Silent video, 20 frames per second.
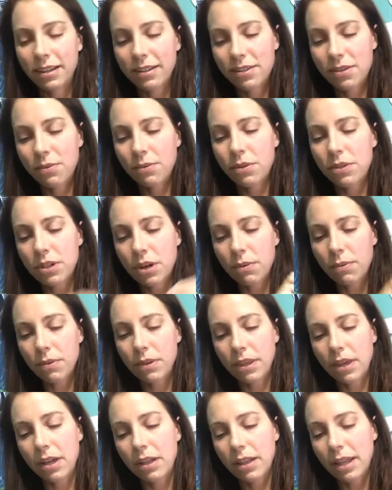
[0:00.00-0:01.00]
So we'll start with
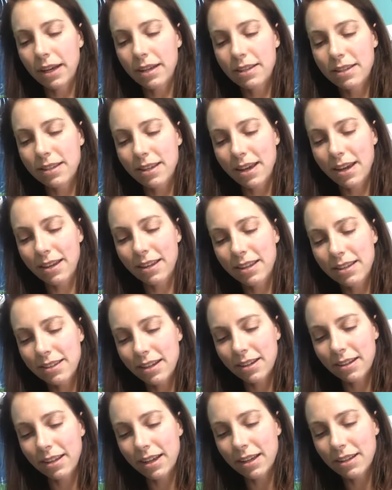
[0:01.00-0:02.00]
Alexa. Let's
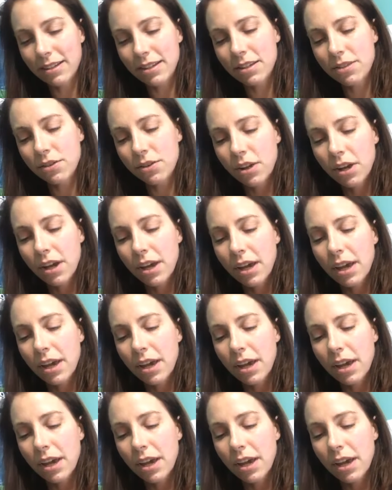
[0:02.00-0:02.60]
get Alexa.